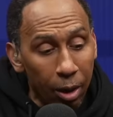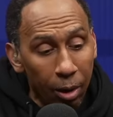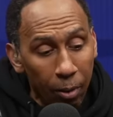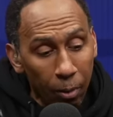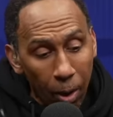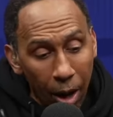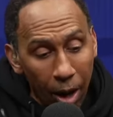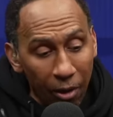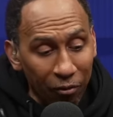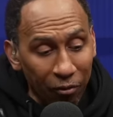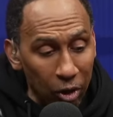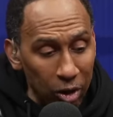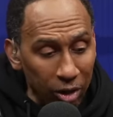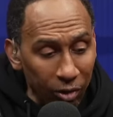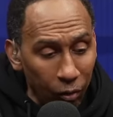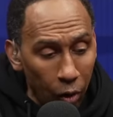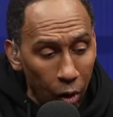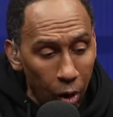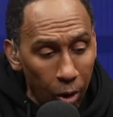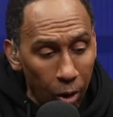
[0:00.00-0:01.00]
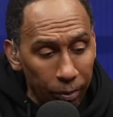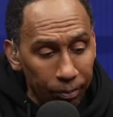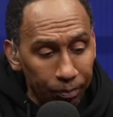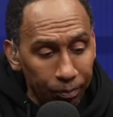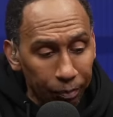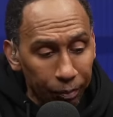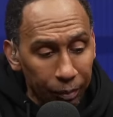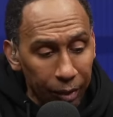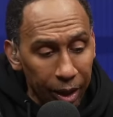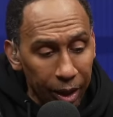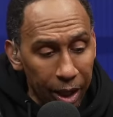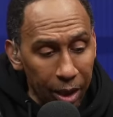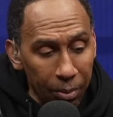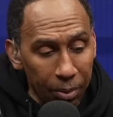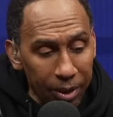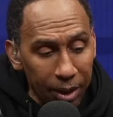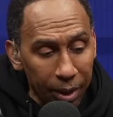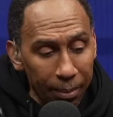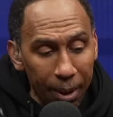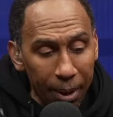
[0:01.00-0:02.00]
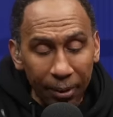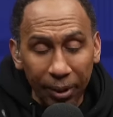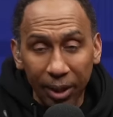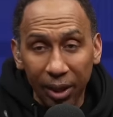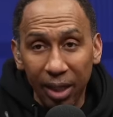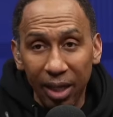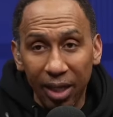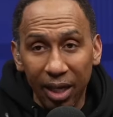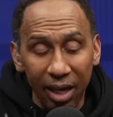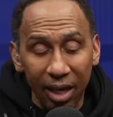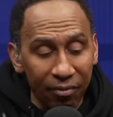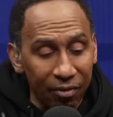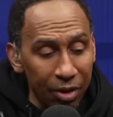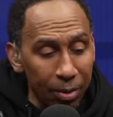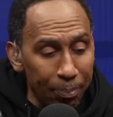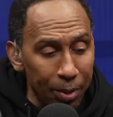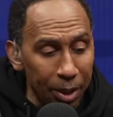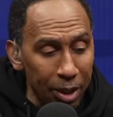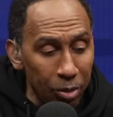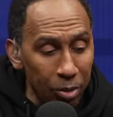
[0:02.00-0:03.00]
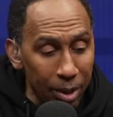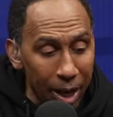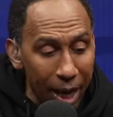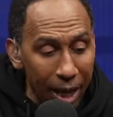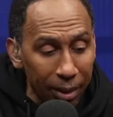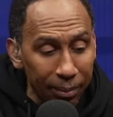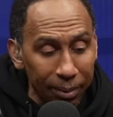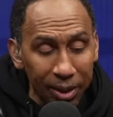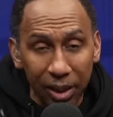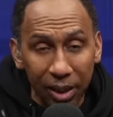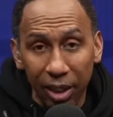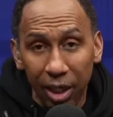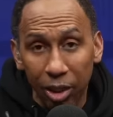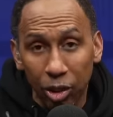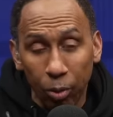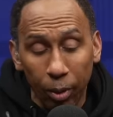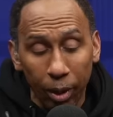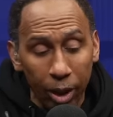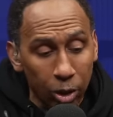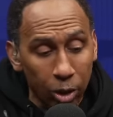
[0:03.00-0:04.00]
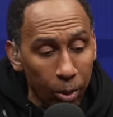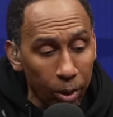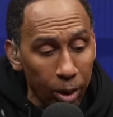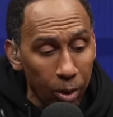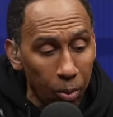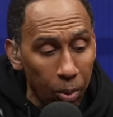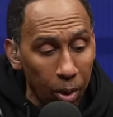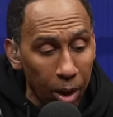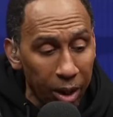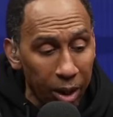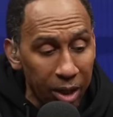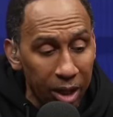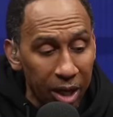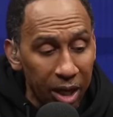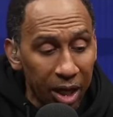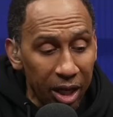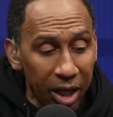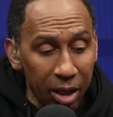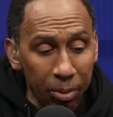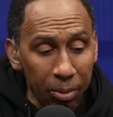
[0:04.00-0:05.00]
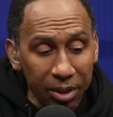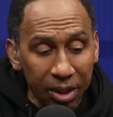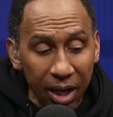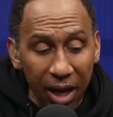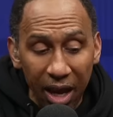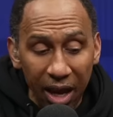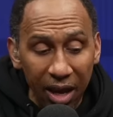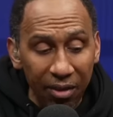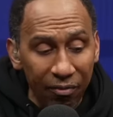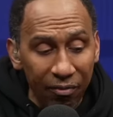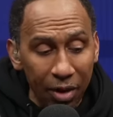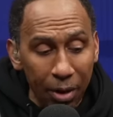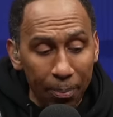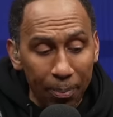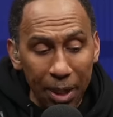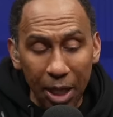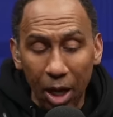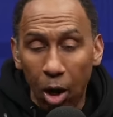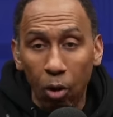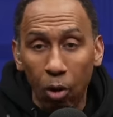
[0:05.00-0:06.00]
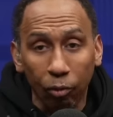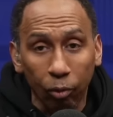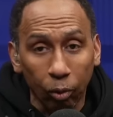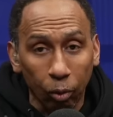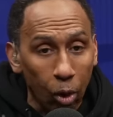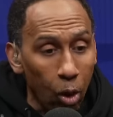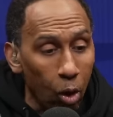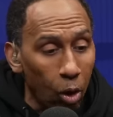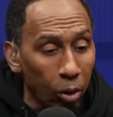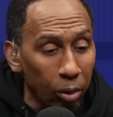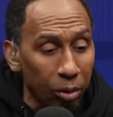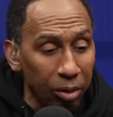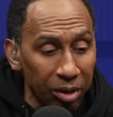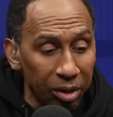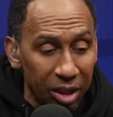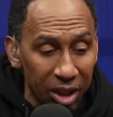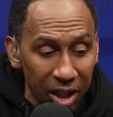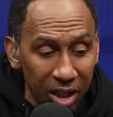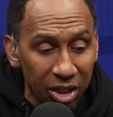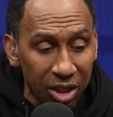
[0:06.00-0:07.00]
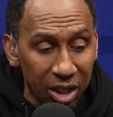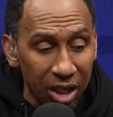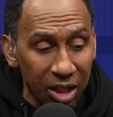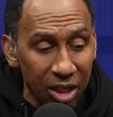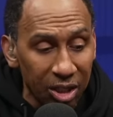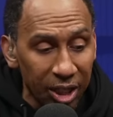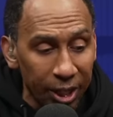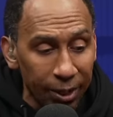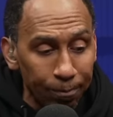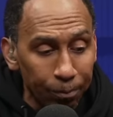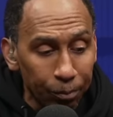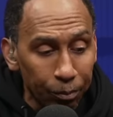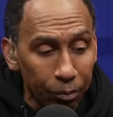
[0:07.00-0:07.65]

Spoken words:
Well, first of all, he was the American League MVP unanimously in 2021. He was the MVP overall this season.